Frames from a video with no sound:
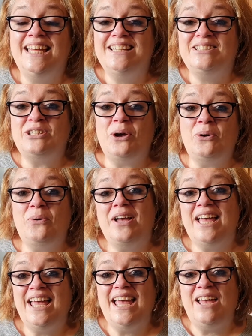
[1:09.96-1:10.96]
So
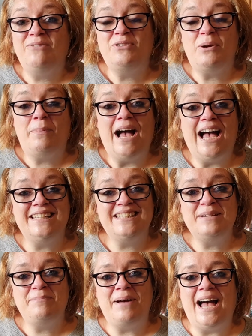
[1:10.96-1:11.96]
if you're
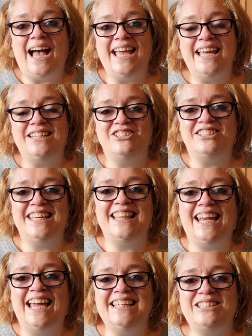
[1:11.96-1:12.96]
passing by and you see the
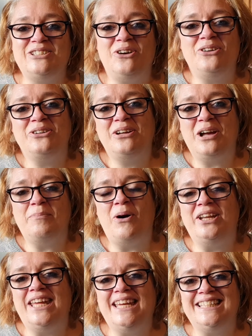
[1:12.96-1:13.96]
lights on, come
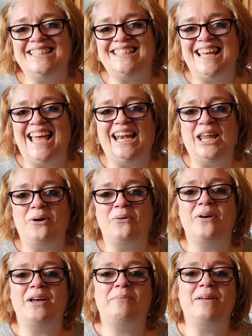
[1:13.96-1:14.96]
on in and say
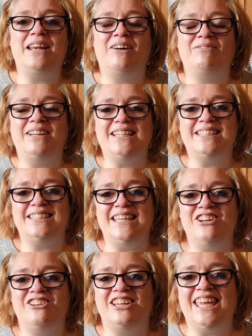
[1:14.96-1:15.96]
hello. It'd be lovely to see
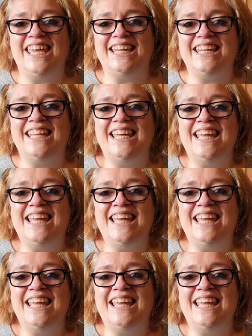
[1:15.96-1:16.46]
you again.